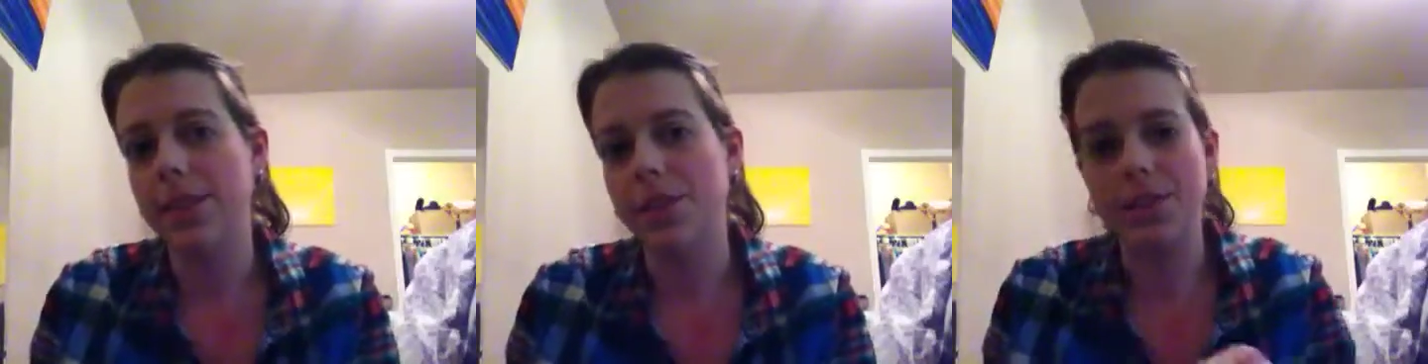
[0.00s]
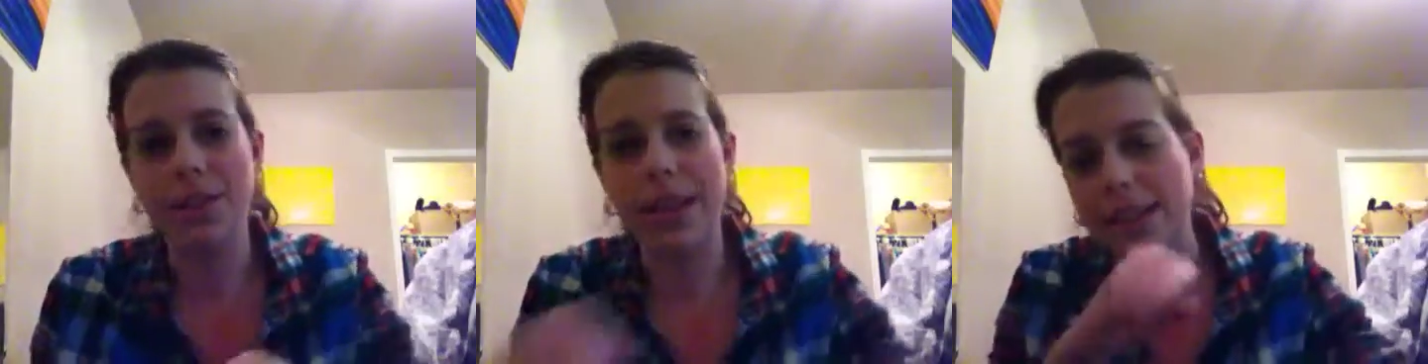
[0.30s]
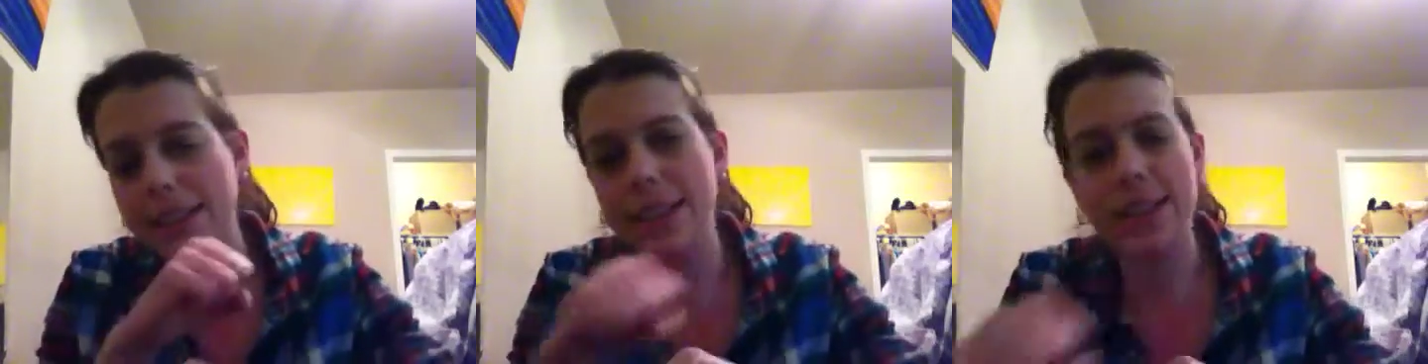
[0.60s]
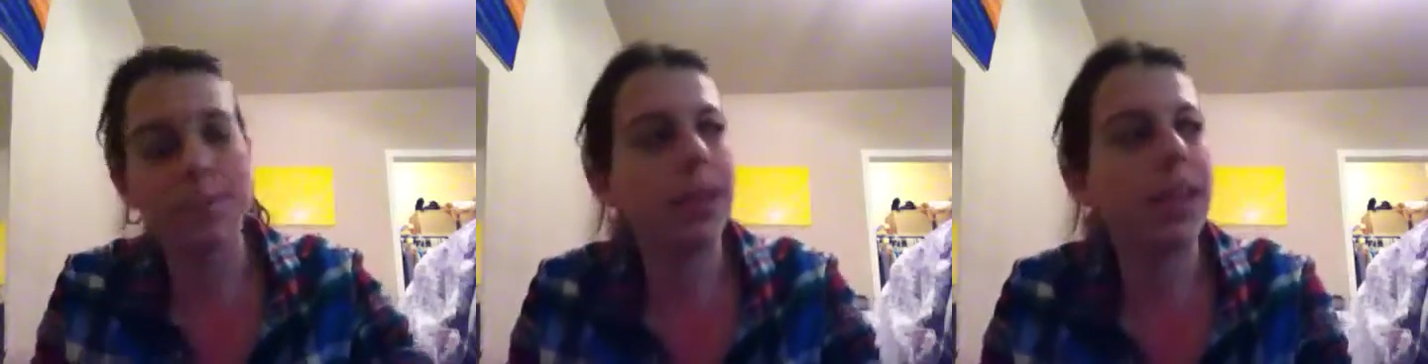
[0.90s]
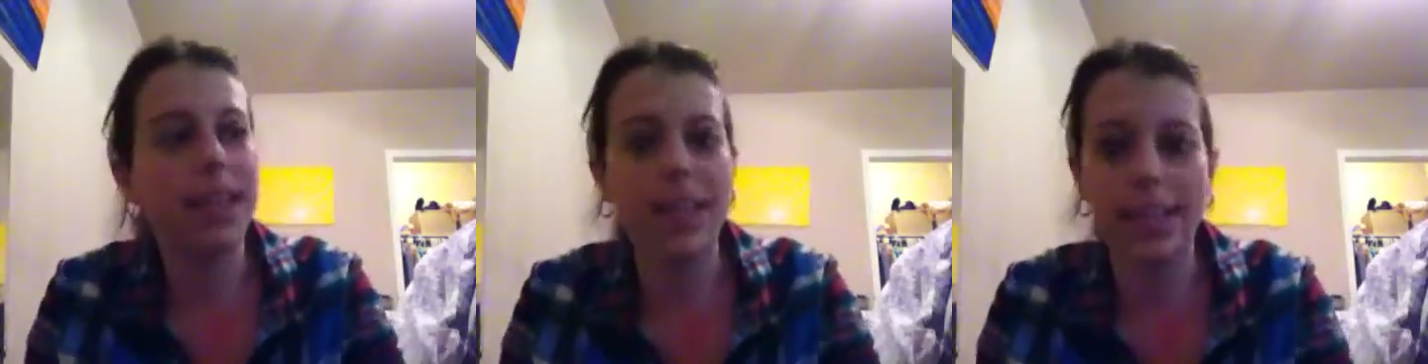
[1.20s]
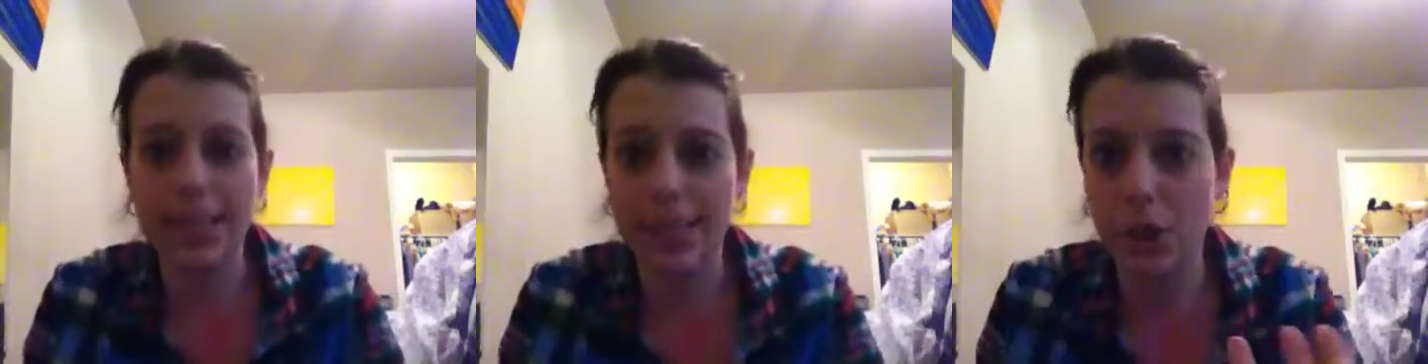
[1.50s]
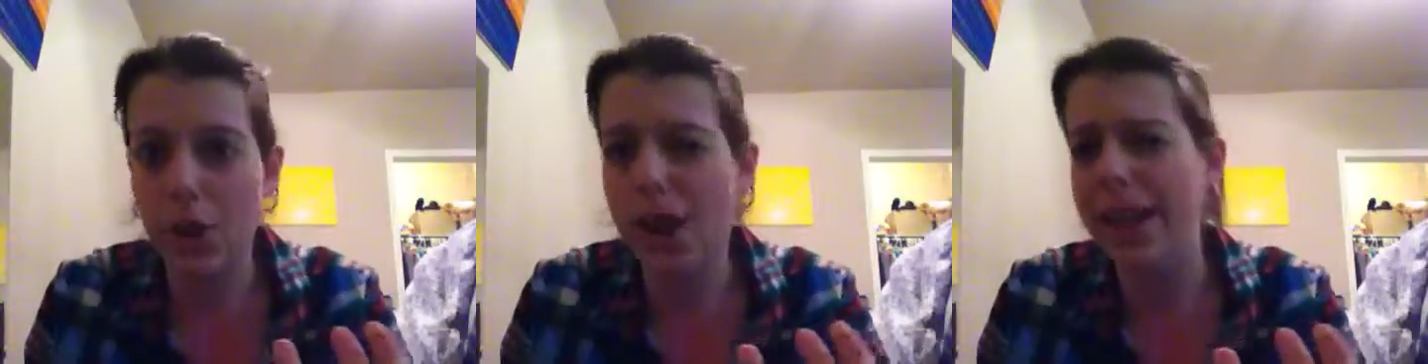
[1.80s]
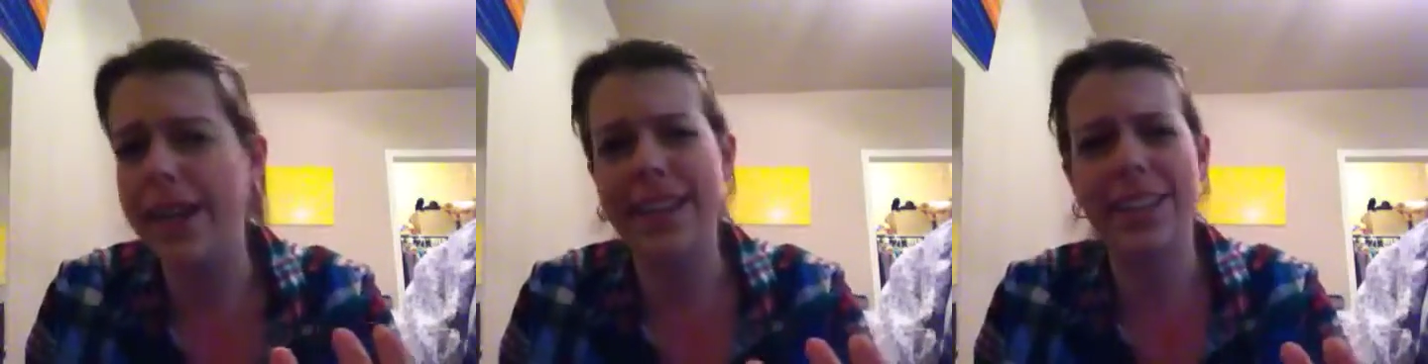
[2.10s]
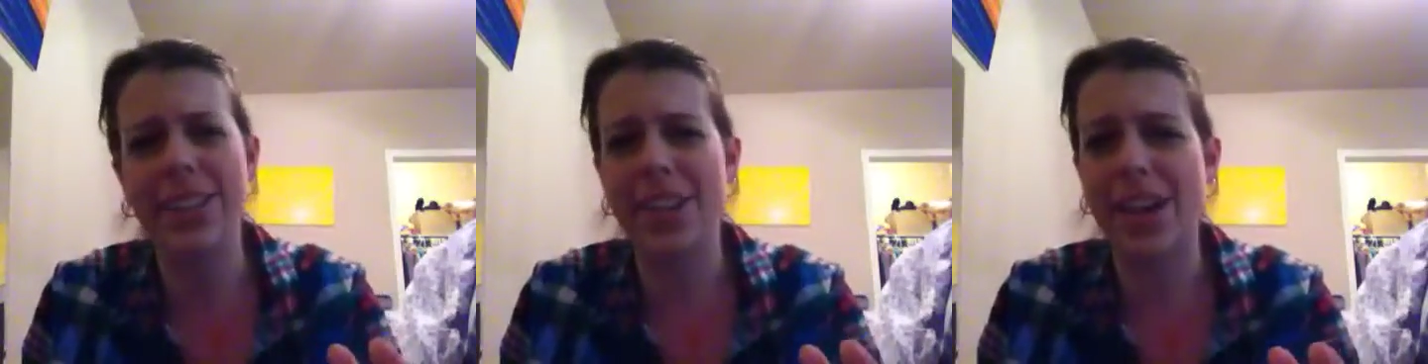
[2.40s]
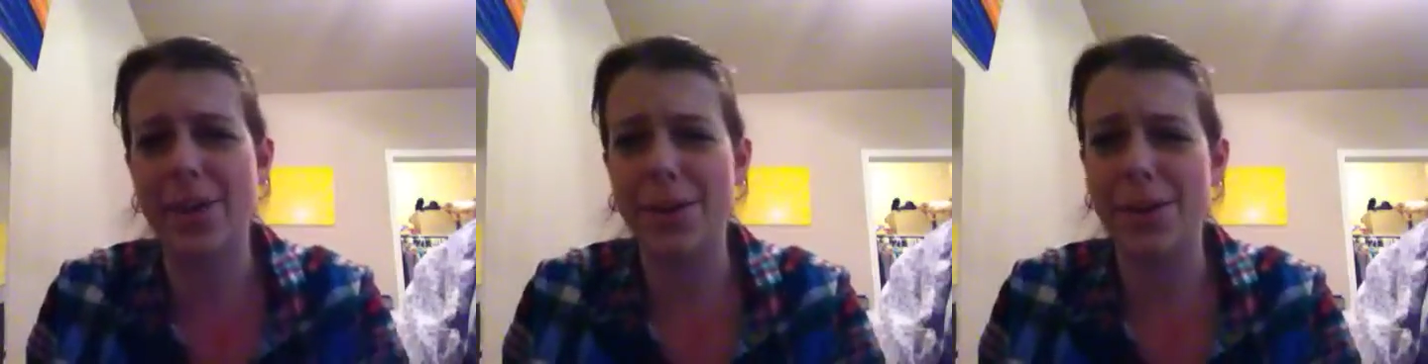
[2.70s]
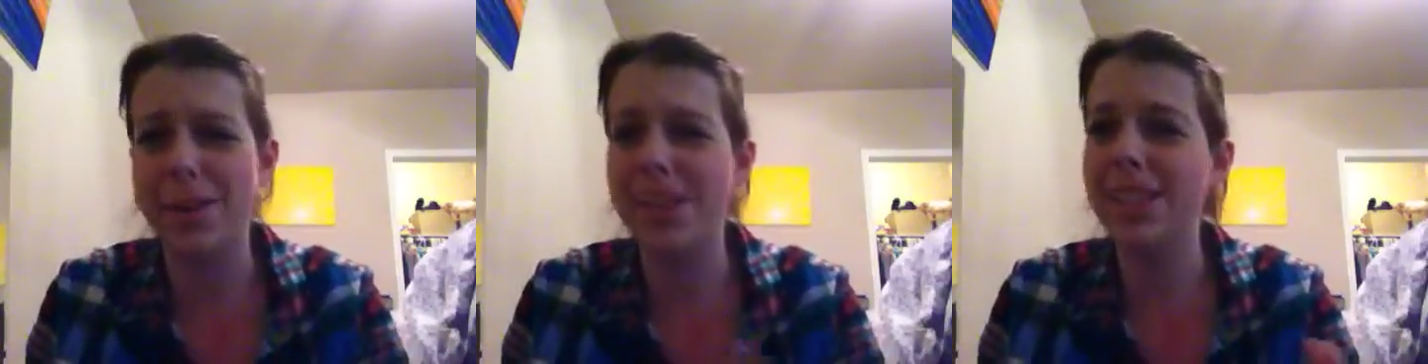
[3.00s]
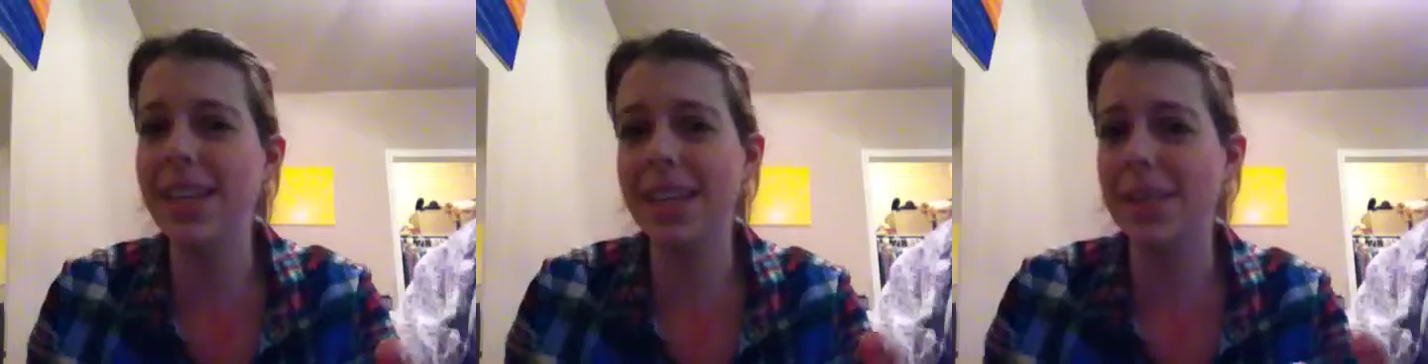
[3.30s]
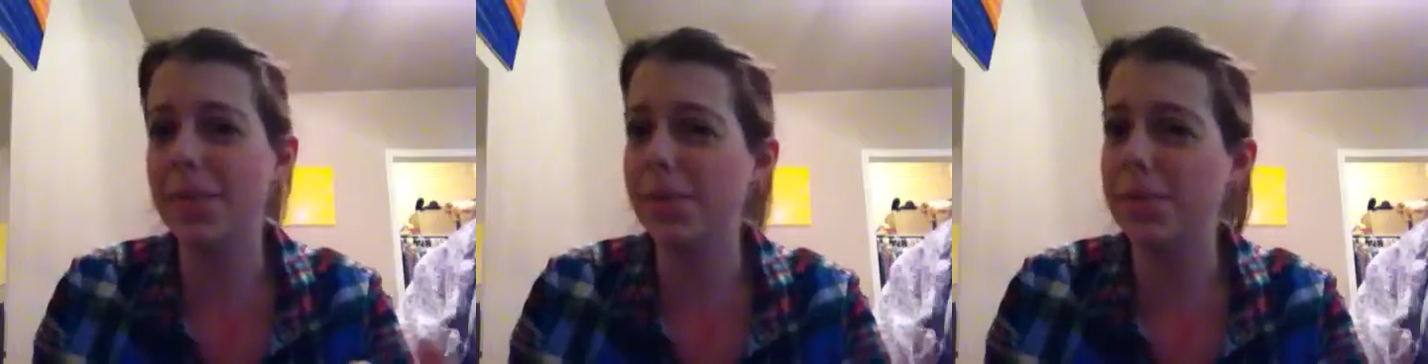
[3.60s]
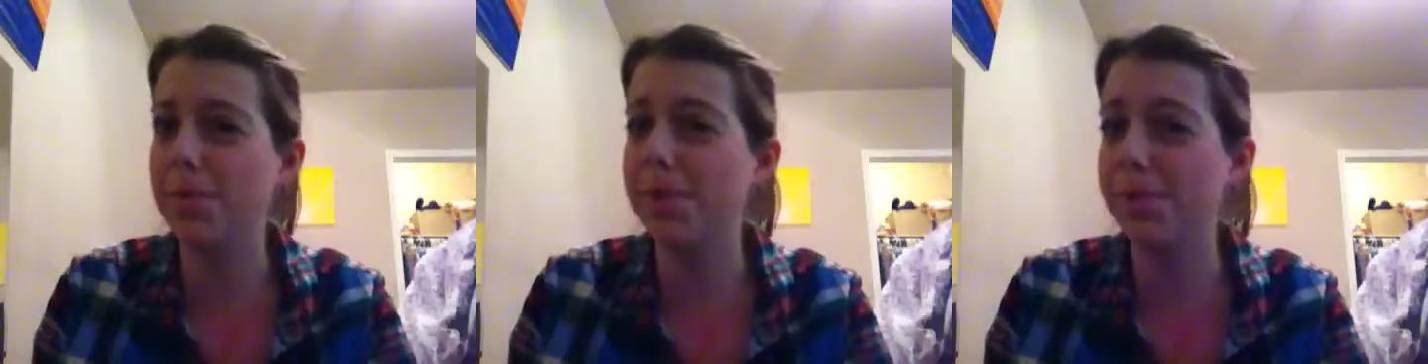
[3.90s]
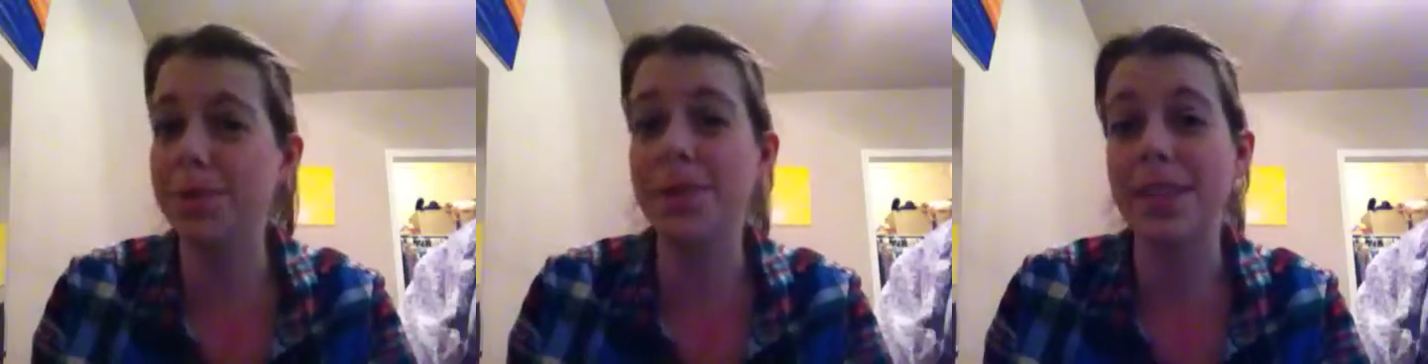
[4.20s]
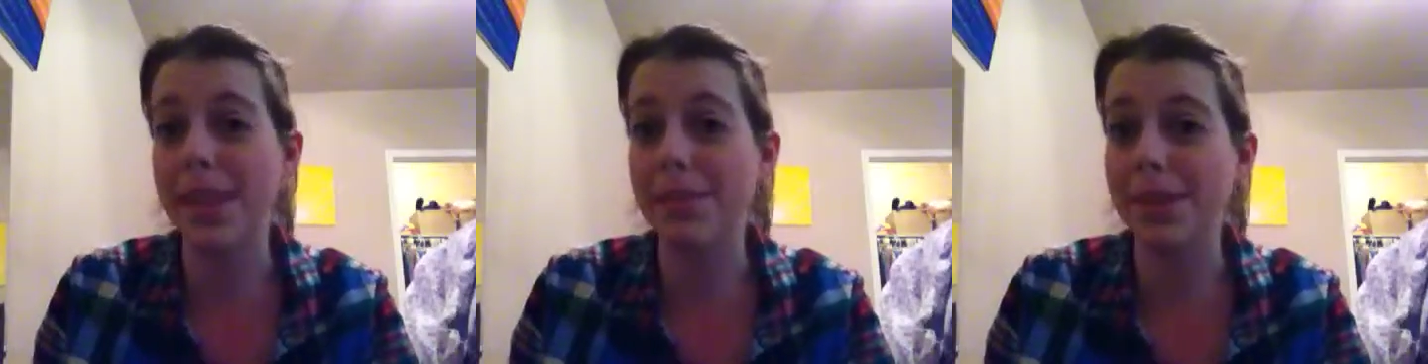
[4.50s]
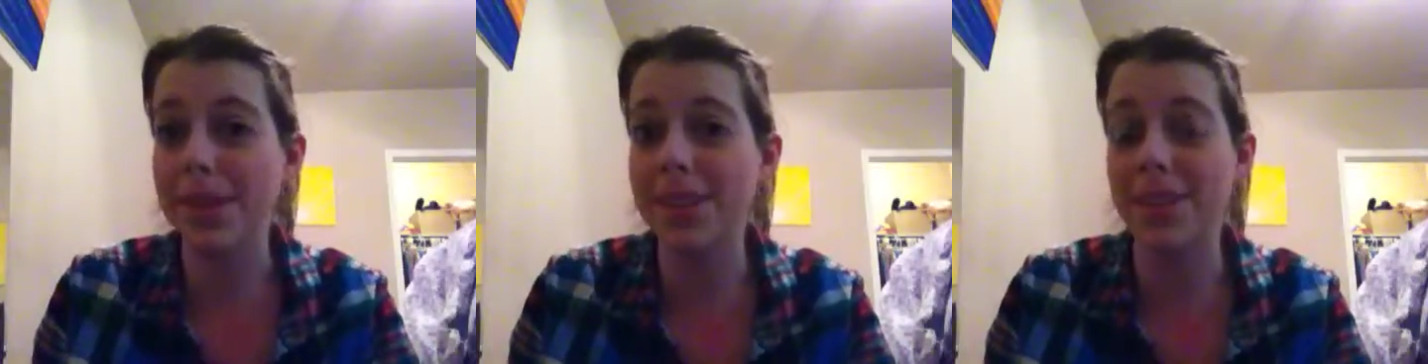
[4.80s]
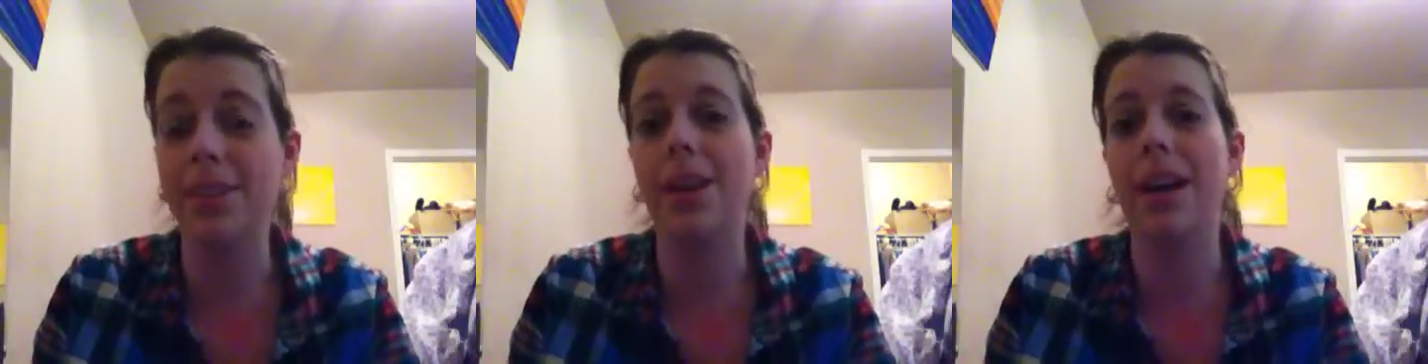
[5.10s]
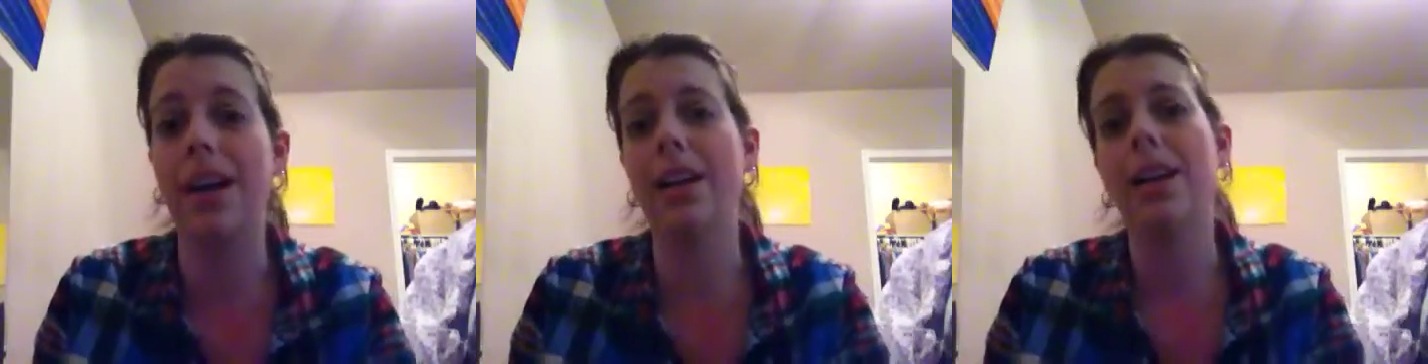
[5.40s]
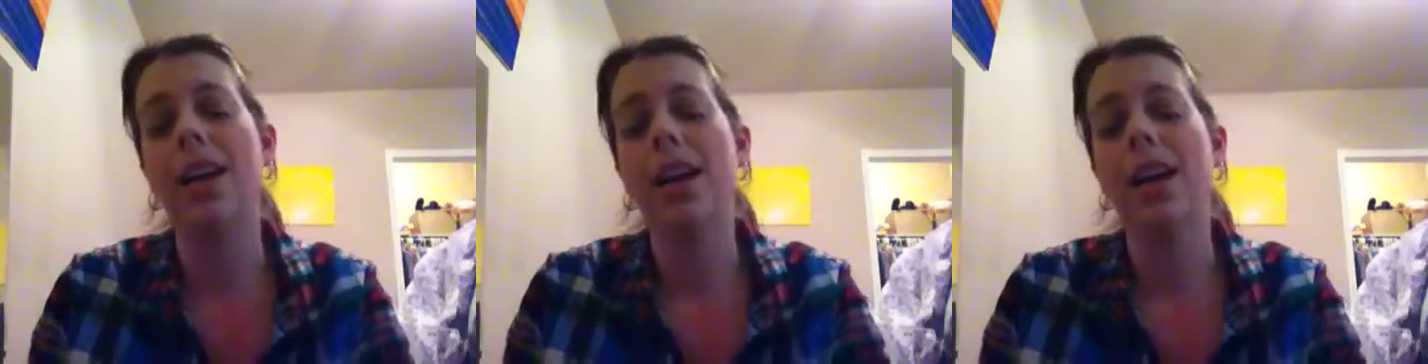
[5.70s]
there's violins playing, crying in the shower, which is like the most pitiful sad place to cry.